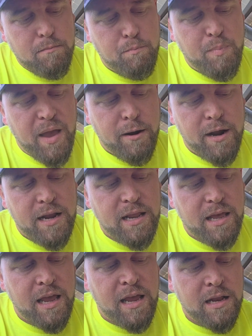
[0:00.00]

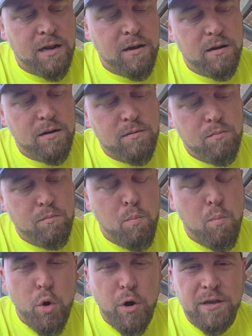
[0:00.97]
buried in
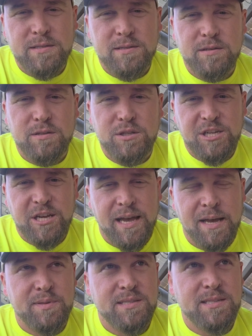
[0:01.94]
moist
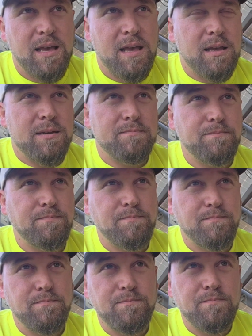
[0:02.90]
chips
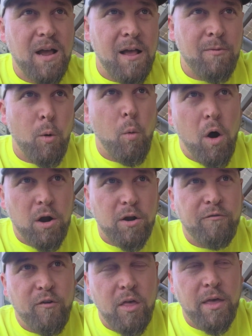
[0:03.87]
and the
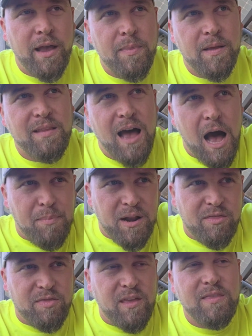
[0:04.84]
water falling on the top,
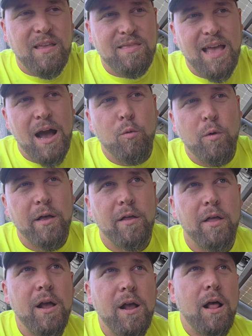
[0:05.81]
and I think that that
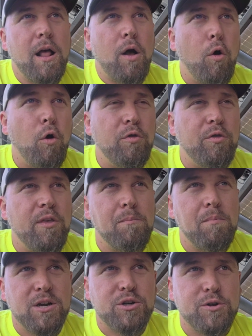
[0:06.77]
will hold the
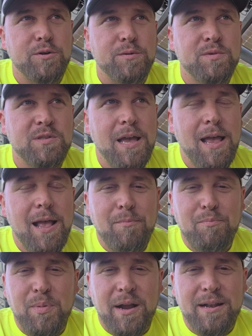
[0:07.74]
mushrooms,
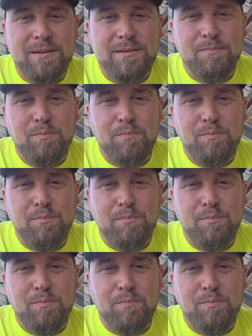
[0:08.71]
but